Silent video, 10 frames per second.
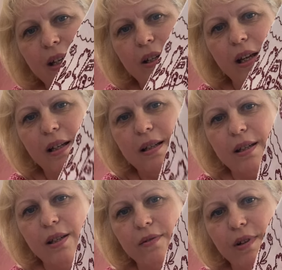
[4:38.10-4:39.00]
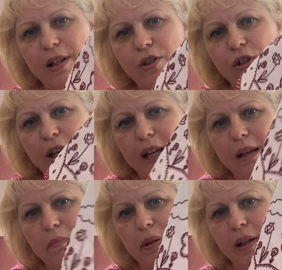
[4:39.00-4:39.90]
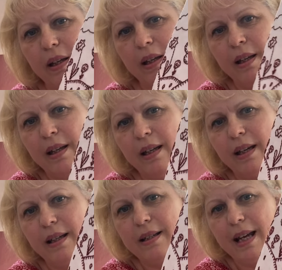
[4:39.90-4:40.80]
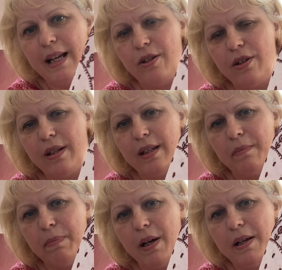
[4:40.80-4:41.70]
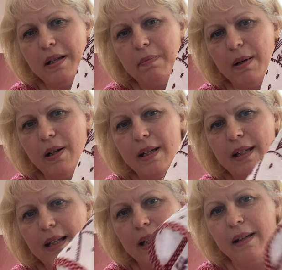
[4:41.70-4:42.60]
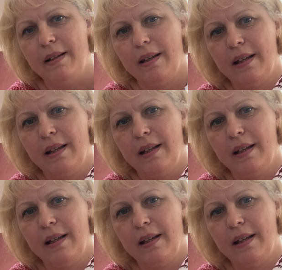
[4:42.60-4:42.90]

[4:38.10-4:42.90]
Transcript: cut it to the right shape, attached the bias binding,